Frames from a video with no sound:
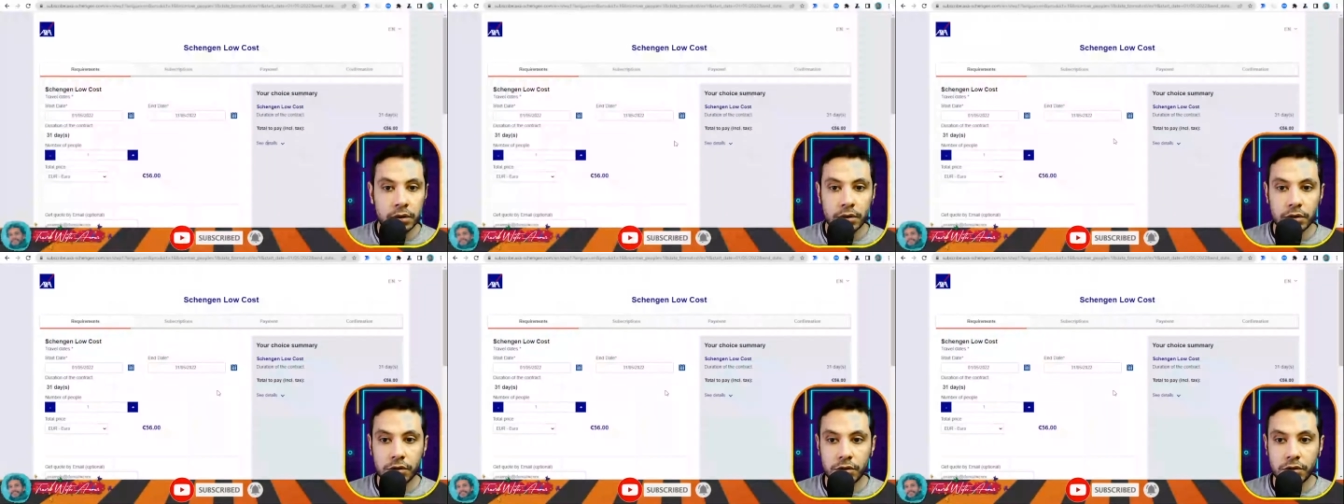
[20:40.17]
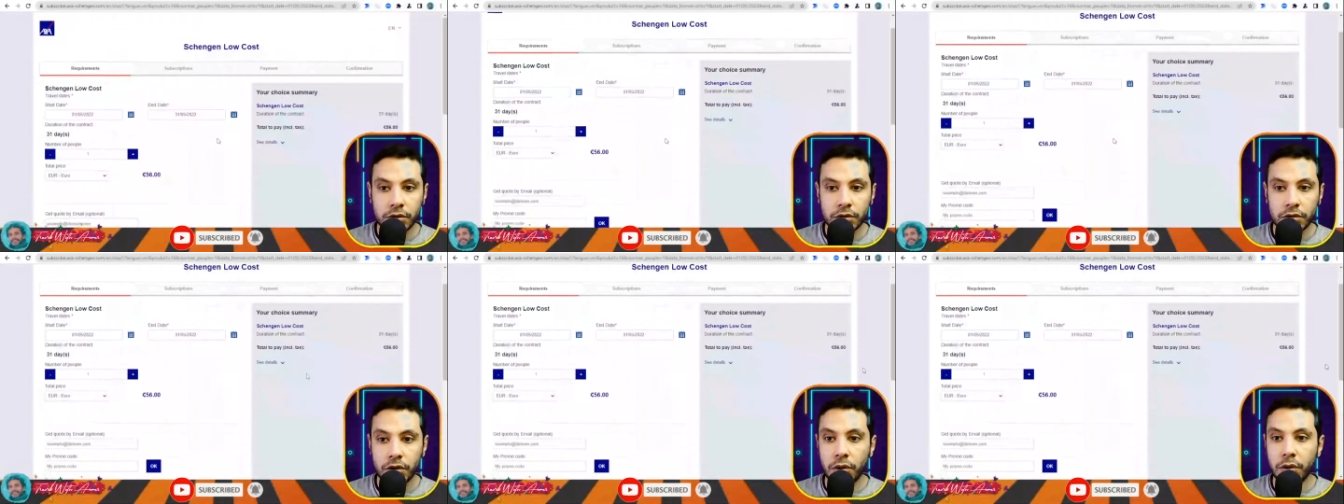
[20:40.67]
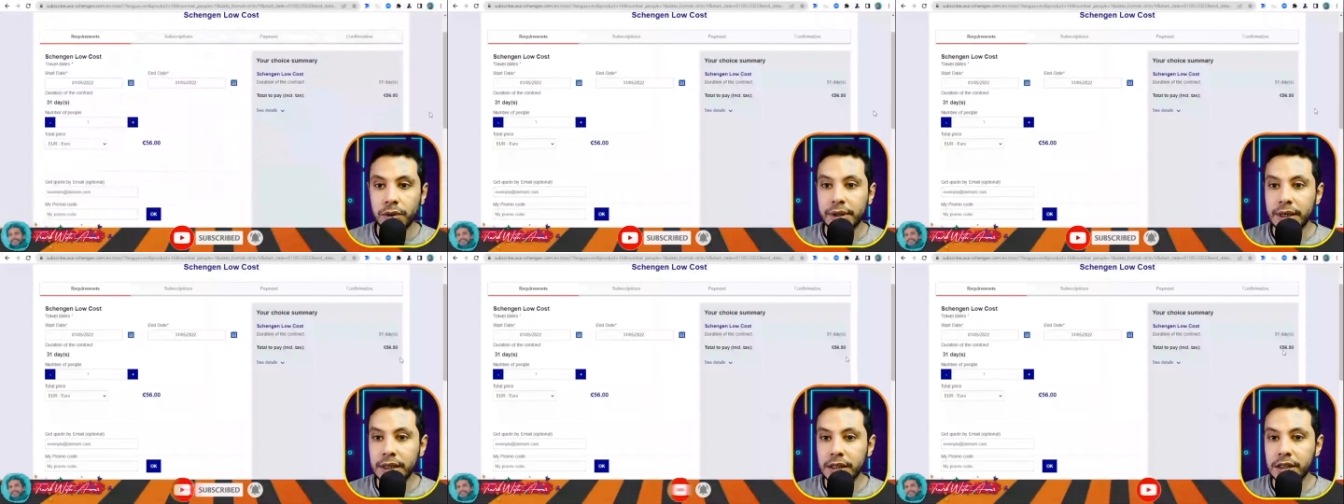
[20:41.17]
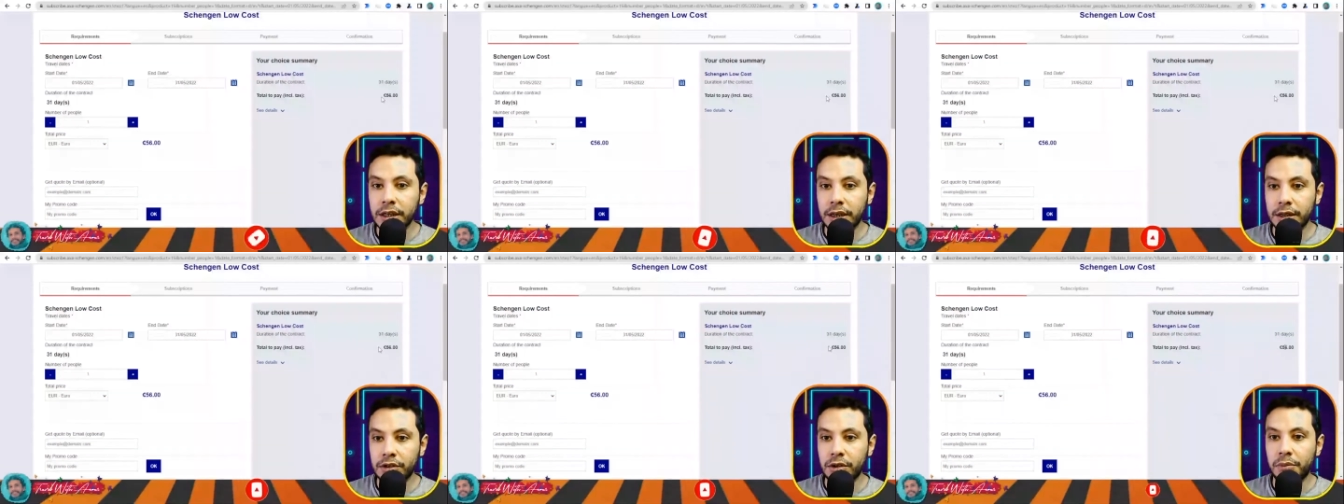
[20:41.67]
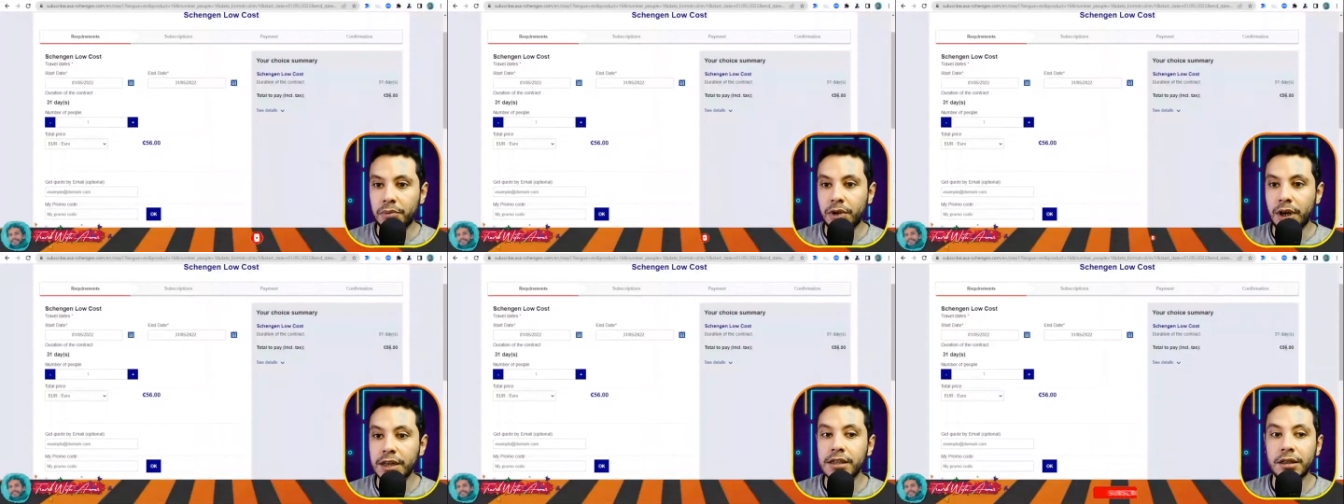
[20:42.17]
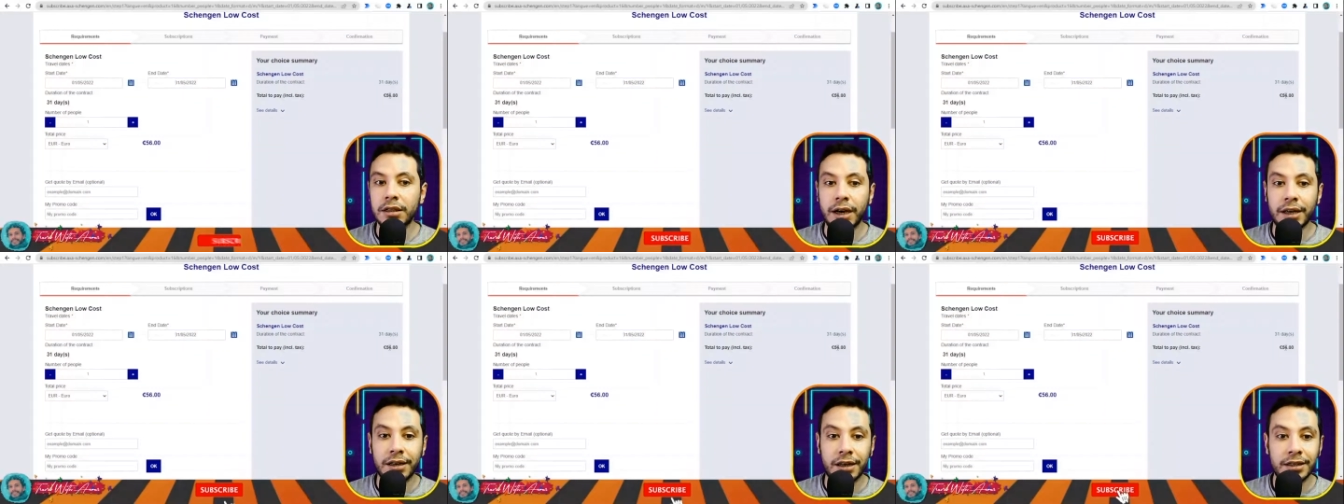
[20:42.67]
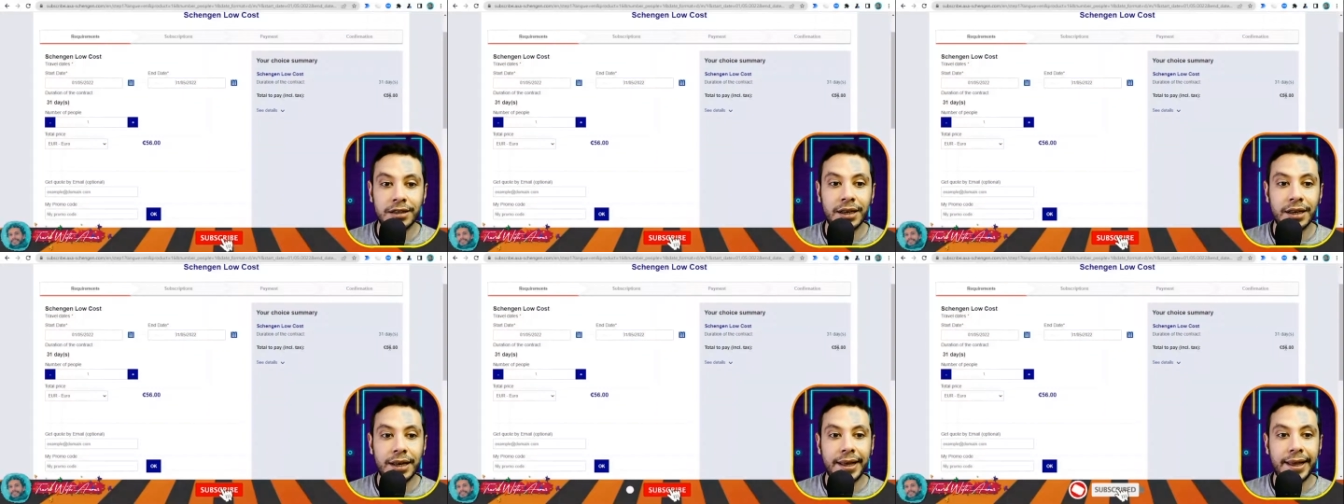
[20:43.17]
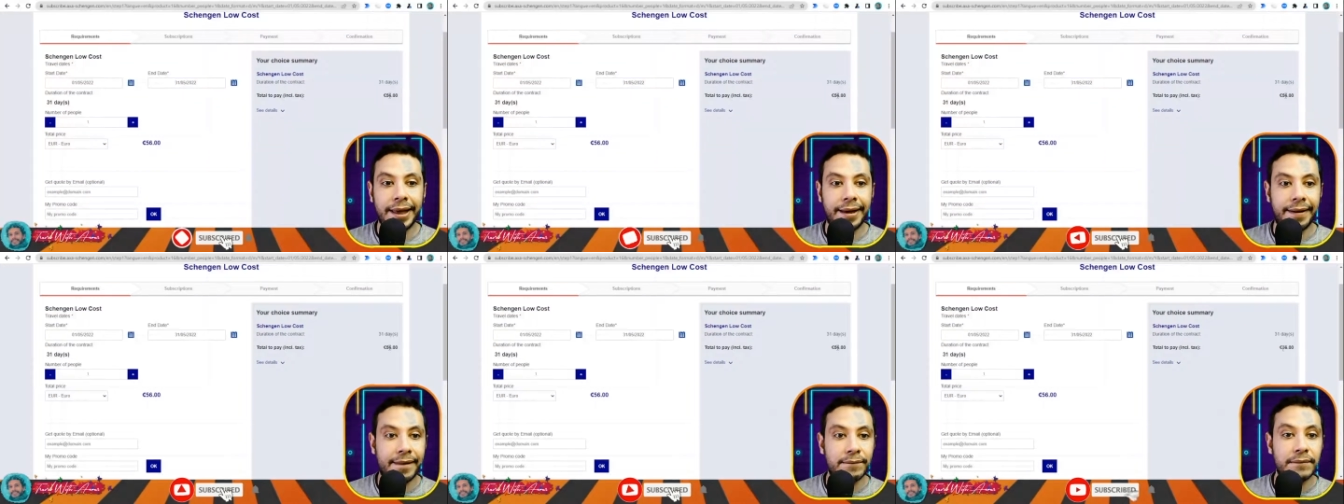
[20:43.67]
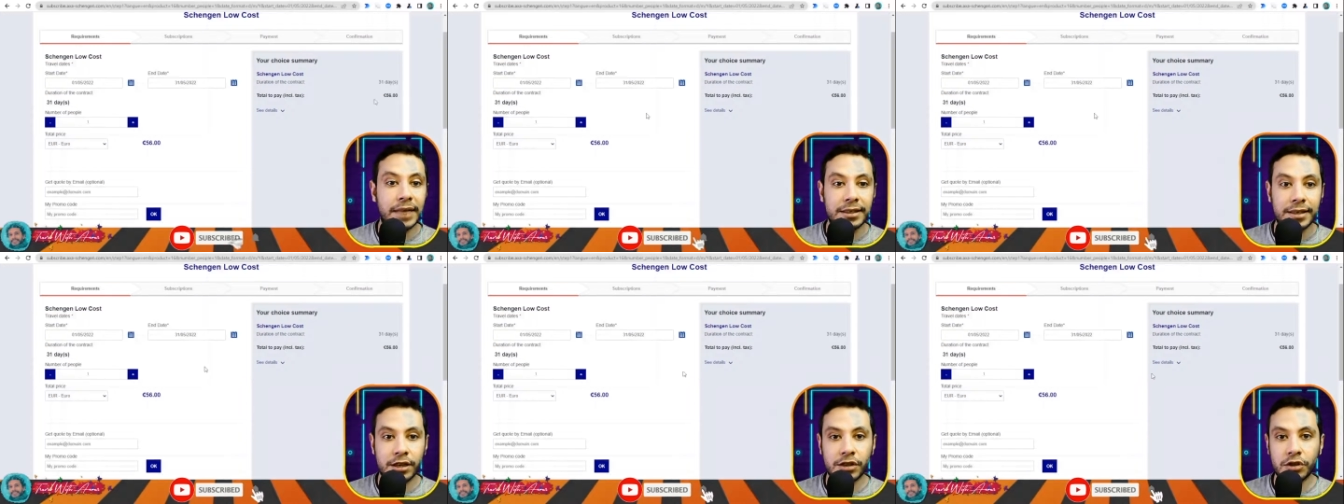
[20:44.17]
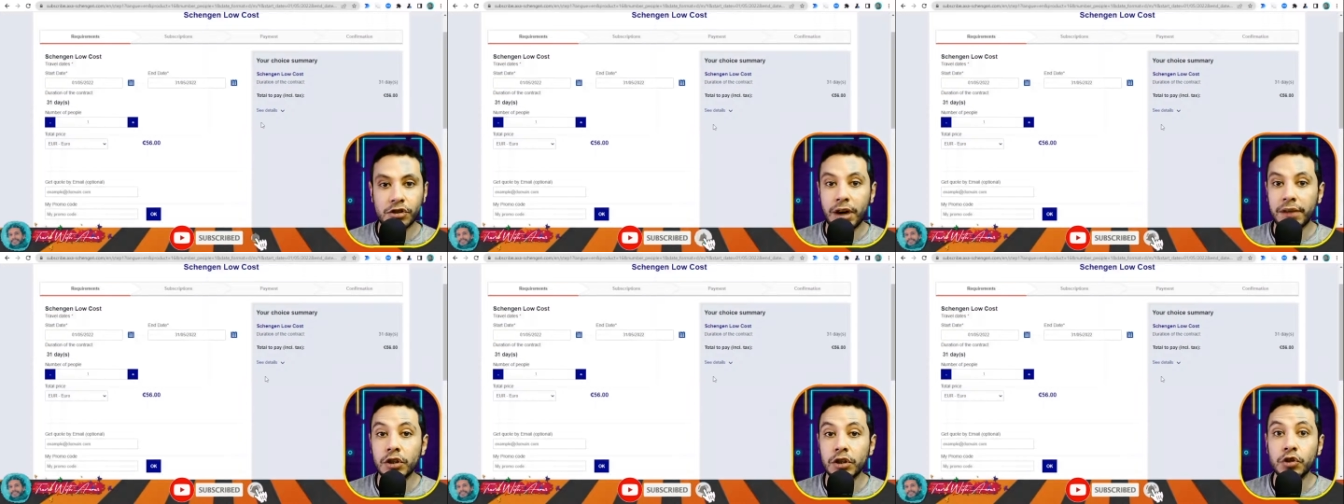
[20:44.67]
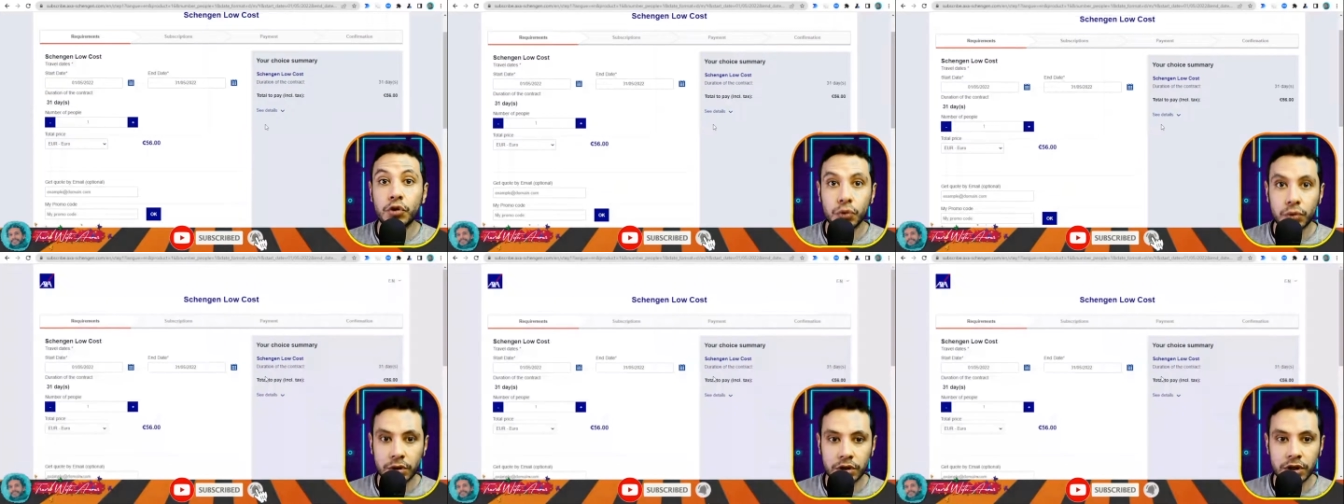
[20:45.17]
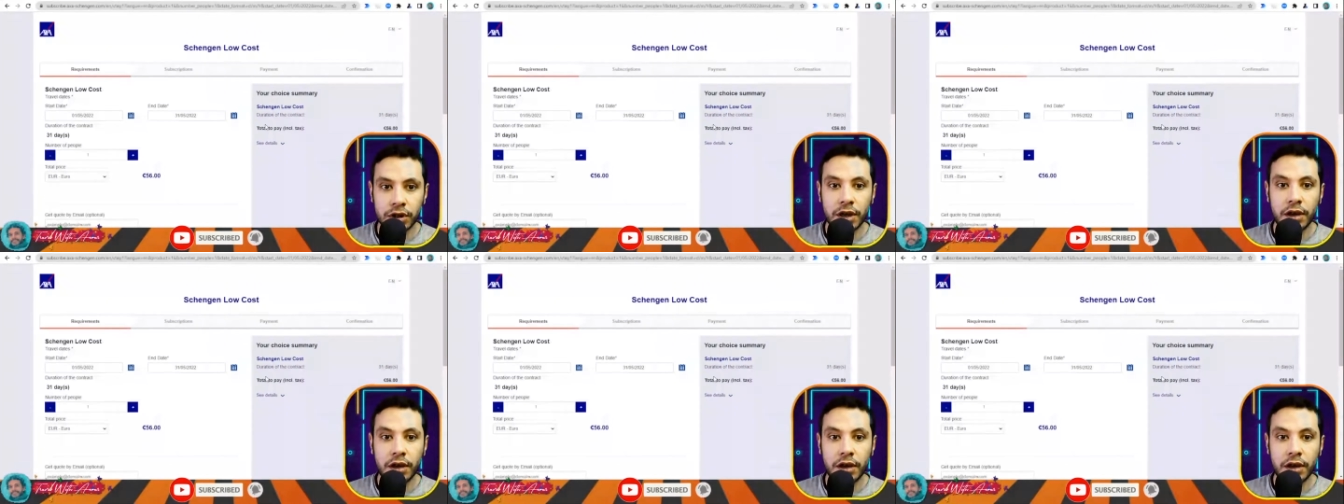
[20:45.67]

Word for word: So this is the price that I got this travel insurance